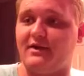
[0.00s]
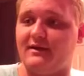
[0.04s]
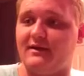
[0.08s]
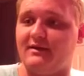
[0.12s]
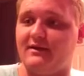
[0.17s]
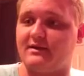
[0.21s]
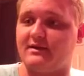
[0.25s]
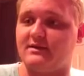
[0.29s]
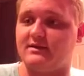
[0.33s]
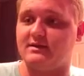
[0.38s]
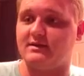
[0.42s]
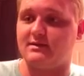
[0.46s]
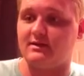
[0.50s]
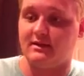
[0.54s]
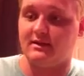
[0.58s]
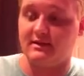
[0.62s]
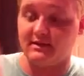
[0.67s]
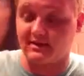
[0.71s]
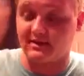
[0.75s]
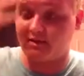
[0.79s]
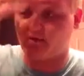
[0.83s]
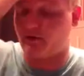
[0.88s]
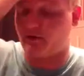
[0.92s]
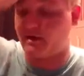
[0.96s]
in
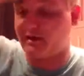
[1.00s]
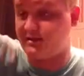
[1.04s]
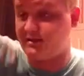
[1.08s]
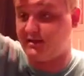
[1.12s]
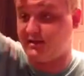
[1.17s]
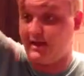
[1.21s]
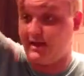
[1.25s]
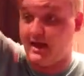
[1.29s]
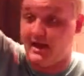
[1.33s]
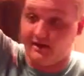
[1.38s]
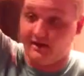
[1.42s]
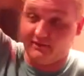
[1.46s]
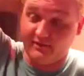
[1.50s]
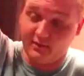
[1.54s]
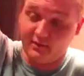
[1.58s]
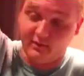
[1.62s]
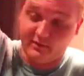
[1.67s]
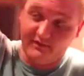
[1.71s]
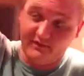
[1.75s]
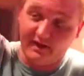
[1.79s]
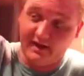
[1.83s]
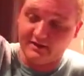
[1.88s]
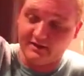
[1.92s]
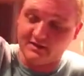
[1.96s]
this crazy life that
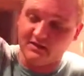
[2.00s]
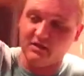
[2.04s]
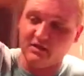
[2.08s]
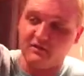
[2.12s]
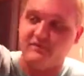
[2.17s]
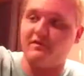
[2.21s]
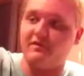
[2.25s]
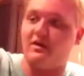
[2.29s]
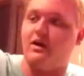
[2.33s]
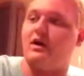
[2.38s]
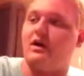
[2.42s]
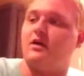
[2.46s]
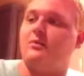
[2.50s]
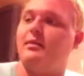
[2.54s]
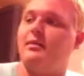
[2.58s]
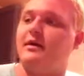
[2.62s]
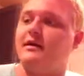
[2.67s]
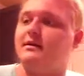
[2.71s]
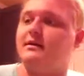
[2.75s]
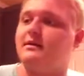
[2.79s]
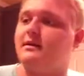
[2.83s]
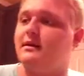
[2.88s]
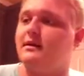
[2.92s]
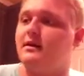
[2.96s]
we've had so far,
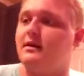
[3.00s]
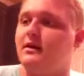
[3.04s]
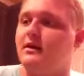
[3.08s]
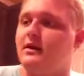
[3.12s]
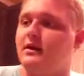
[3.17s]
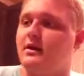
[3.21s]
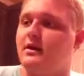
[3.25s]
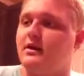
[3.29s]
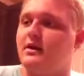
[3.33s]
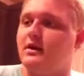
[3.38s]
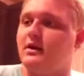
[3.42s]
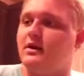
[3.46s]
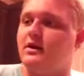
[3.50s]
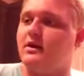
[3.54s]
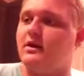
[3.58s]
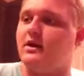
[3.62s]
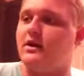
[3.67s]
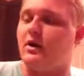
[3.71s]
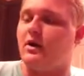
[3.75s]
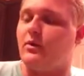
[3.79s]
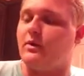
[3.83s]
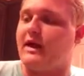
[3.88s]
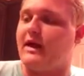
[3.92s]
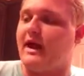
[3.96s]
but
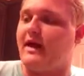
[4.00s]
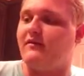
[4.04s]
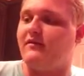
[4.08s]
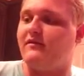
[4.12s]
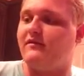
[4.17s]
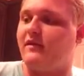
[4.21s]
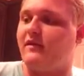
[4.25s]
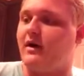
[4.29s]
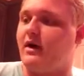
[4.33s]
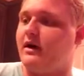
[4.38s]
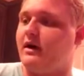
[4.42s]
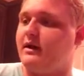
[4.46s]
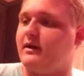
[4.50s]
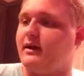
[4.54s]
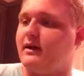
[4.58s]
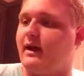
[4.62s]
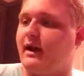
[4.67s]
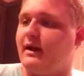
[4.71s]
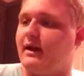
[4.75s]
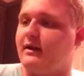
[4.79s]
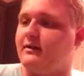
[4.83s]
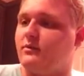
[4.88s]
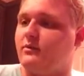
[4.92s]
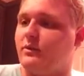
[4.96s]
we have fun
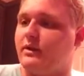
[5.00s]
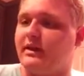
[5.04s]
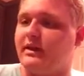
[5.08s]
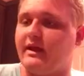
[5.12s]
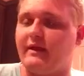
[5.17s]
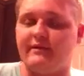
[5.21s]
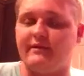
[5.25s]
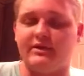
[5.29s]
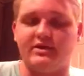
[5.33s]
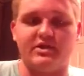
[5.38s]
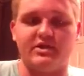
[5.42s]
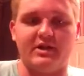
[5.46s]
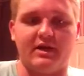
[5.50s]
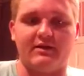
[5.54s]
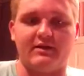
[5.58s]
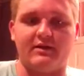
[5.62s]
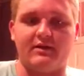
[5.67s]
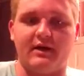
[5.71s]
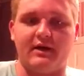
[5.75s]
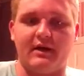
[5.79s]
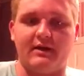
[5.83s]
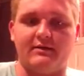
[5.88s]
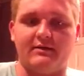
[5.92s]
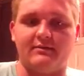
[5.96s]
and we love each
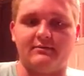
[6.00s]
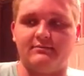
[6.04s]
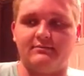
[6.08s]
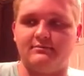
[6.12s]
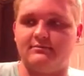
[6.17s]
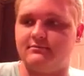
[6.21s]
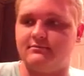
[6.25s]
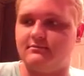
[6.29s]
other, and